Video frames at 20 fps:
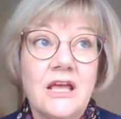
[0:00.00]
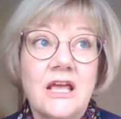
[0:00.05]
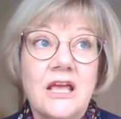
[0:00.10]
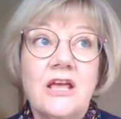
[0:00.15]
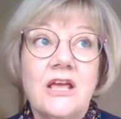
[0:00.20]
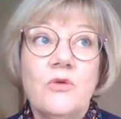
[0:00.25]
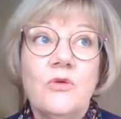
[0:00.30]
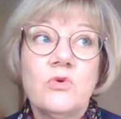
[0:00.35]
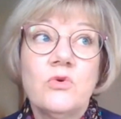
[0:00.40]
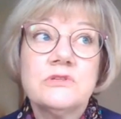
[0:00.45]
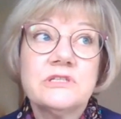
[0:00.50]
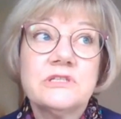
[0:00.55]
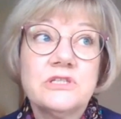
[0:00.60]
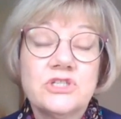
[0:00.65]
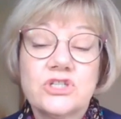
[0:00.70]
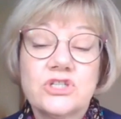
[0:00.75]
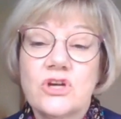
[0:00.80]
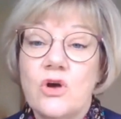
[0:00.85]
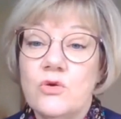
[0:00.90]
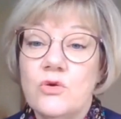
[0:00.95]
It
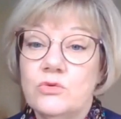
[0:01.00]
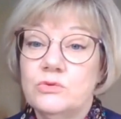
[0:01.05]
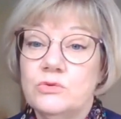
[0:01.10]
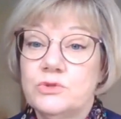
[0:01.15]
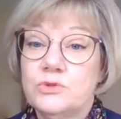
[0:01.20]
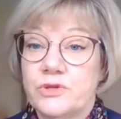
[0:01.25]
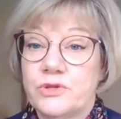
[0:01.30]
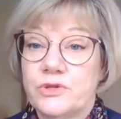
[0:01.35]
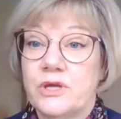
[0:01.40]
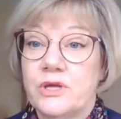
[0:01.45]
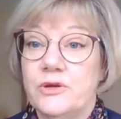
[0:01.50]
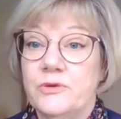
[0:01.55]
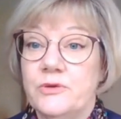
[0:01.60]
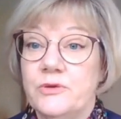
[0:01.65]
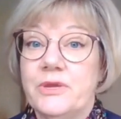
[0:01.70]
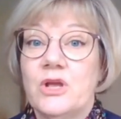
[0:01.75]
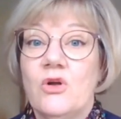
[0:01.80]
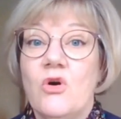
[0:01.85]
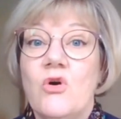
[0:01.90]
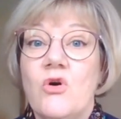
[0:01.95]
wasn't cold though,
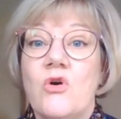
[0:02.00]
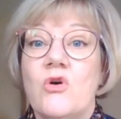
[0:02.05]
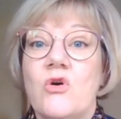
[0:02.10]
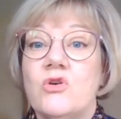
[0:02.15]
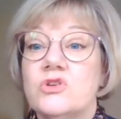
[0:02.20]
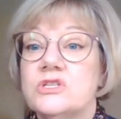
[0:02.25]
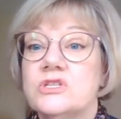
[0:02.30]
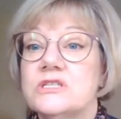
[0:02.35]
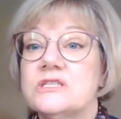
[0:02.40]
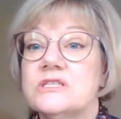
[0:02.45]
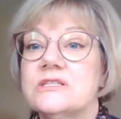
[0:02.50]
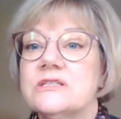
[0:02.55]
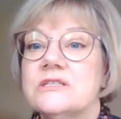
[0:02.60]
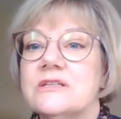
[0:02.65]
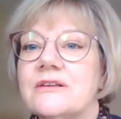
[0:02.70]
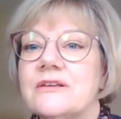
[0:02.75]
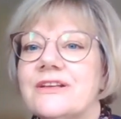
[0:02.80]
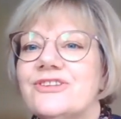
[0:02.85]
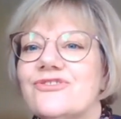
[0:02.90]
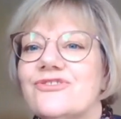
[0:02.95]
because
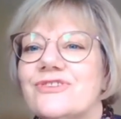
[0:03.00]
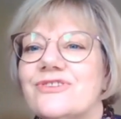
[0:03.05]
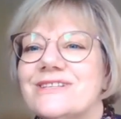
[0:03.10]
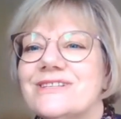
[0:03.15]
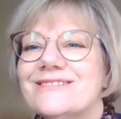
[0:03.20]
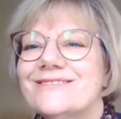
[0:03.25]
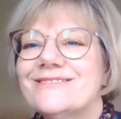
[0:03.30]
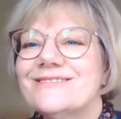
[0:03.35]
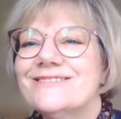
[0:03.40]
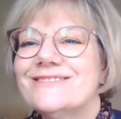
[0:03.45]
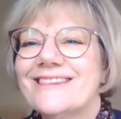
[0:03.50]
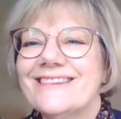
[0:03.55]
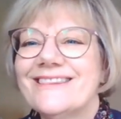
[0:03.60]
a drizzle.